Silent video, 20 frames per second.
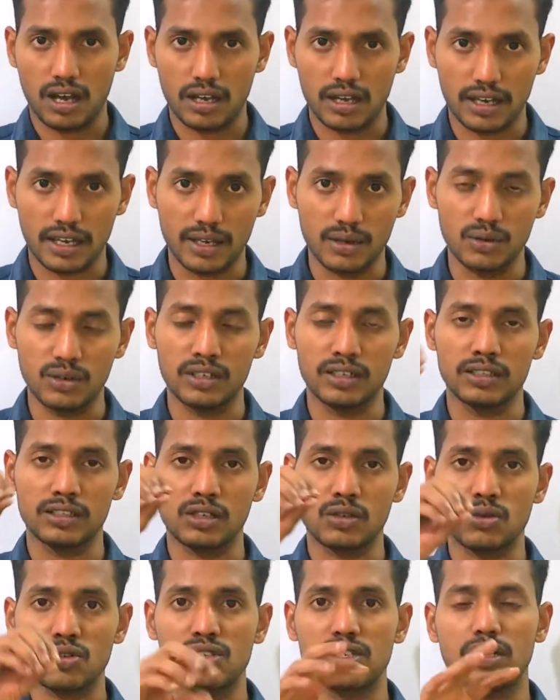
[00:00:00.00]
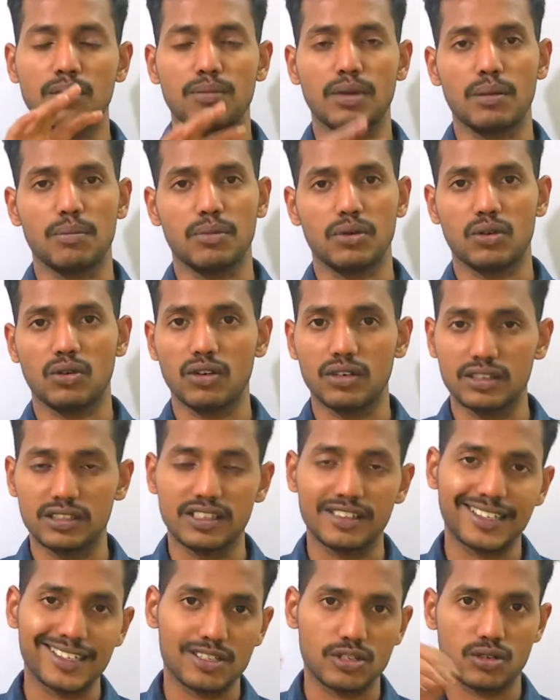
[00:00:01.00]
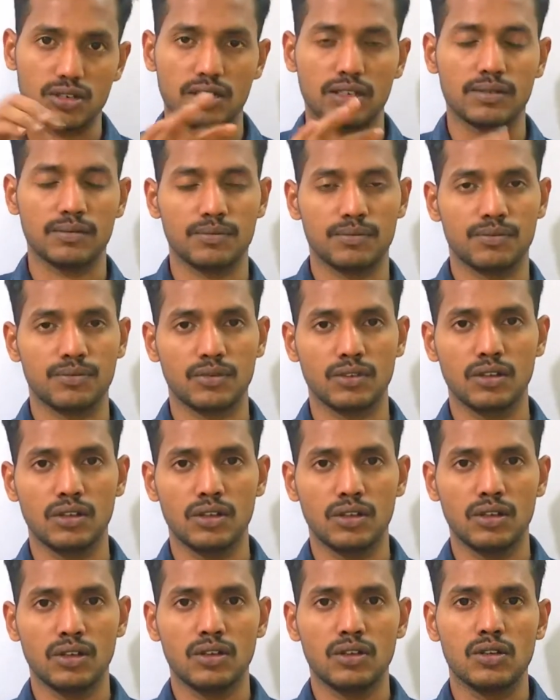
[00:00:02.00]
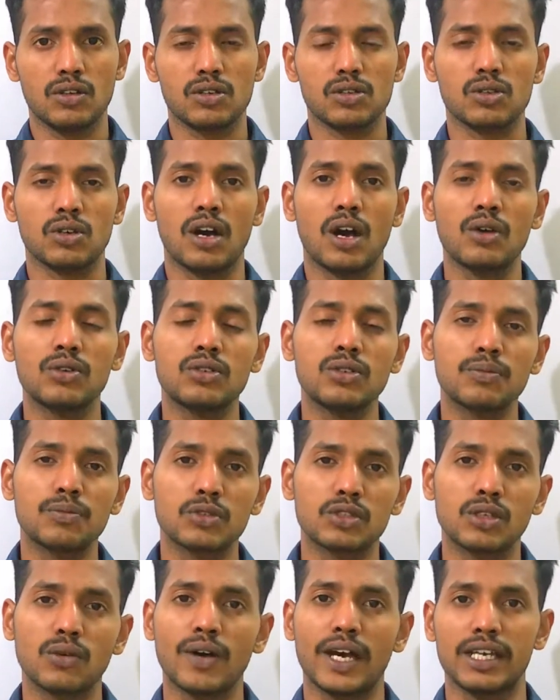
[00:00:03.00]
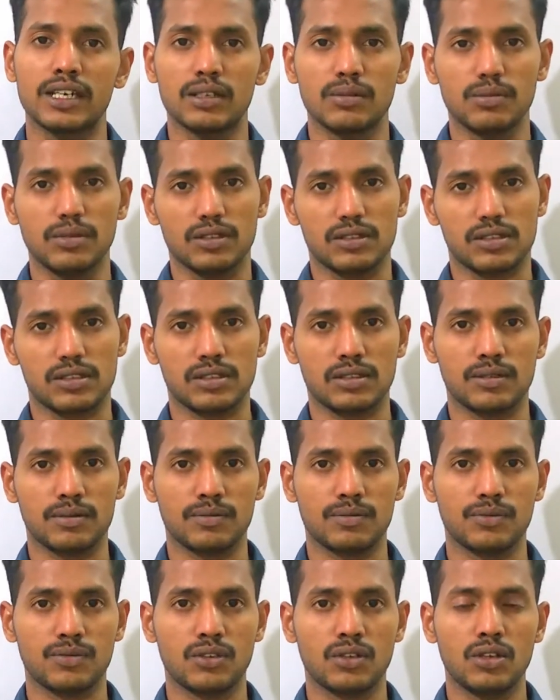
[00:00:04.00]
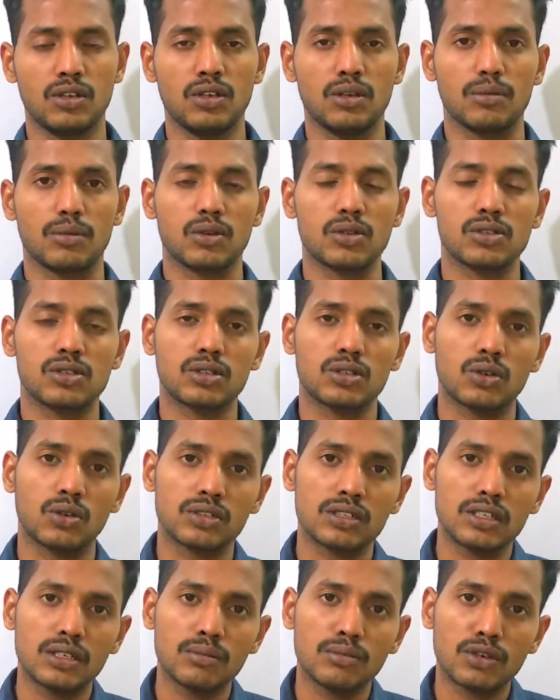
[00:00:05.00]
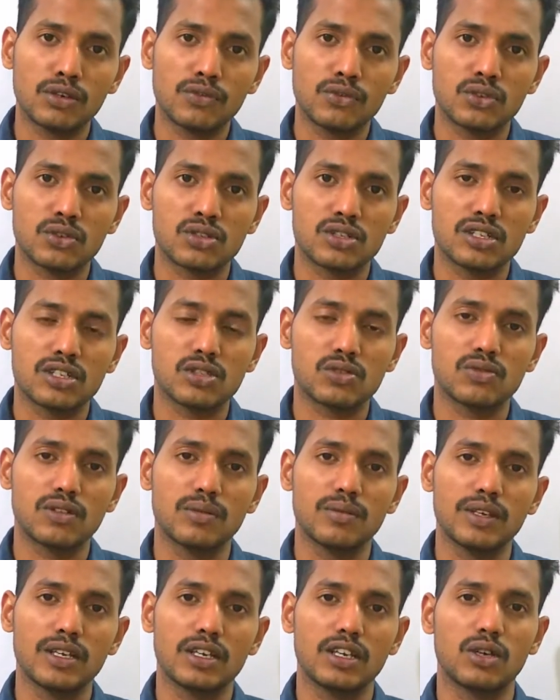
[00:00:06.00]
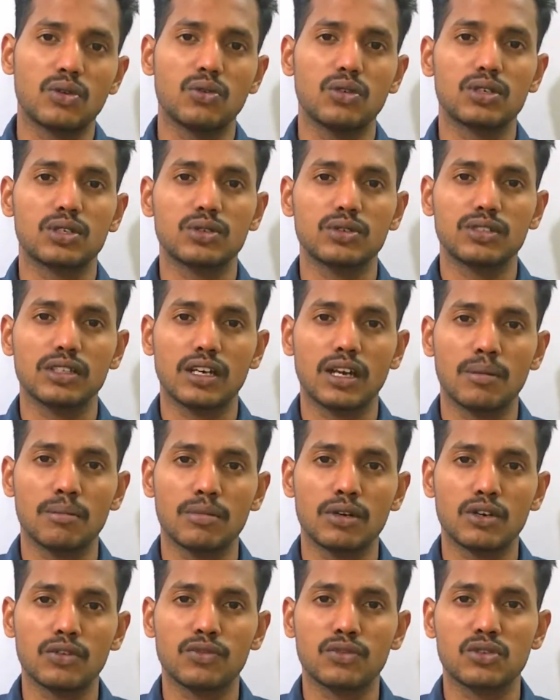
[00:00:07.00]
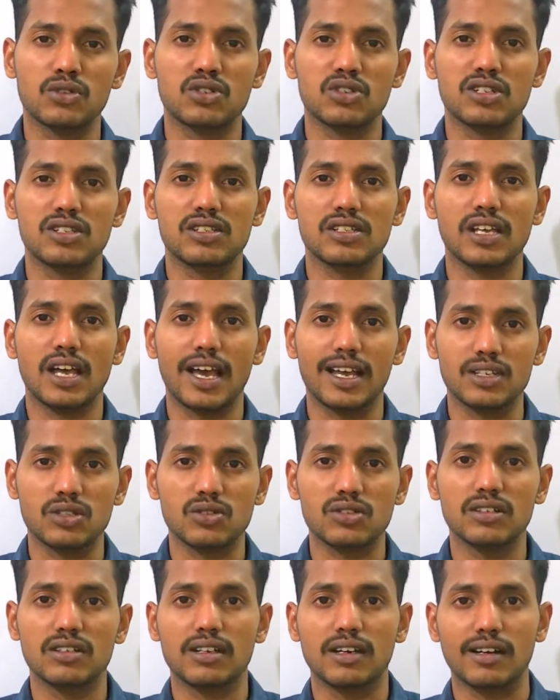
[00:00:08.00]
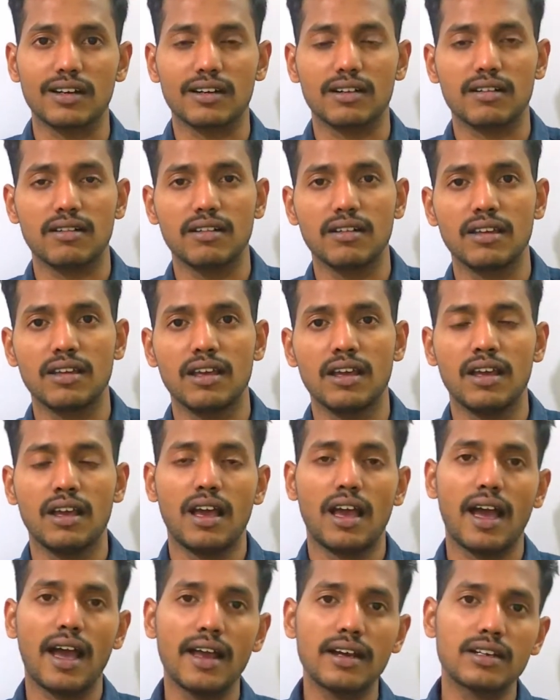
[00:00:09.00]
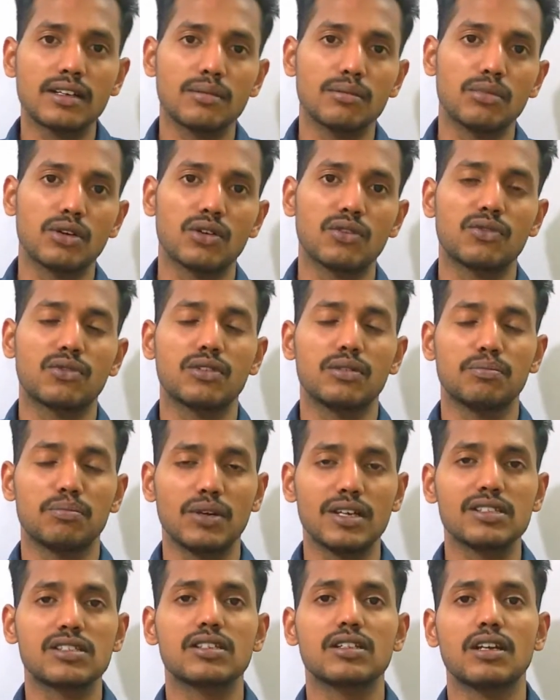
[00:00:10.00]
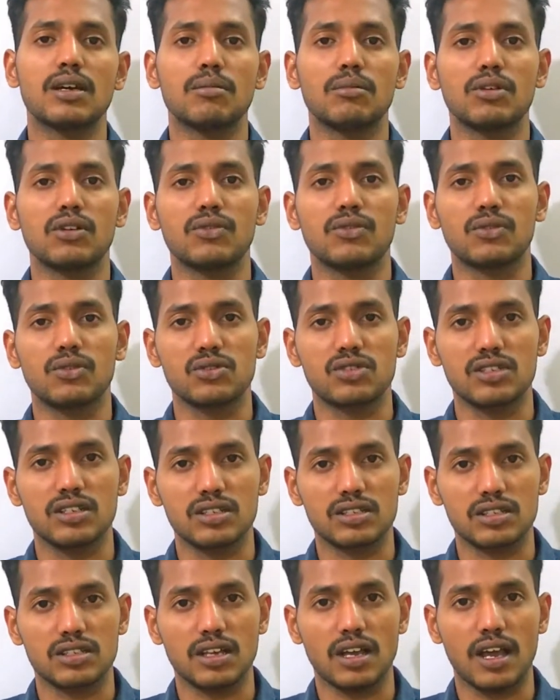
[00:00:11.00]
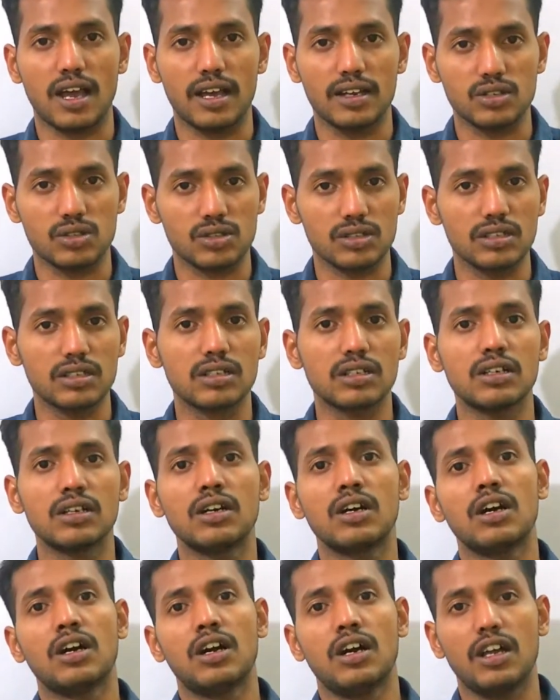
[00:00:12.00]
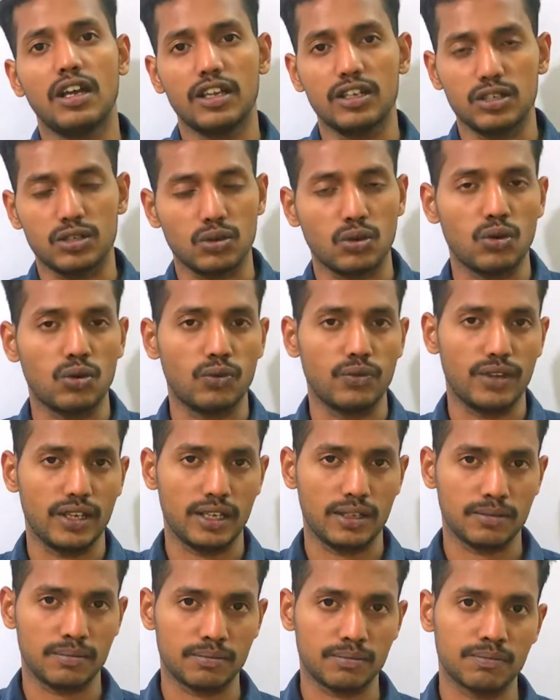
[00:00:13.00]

given in the question paper or in the test. So how to put the variables? Because the total number of questions will be equal to the number of questions answered correctly and number of questions answered in wrong way.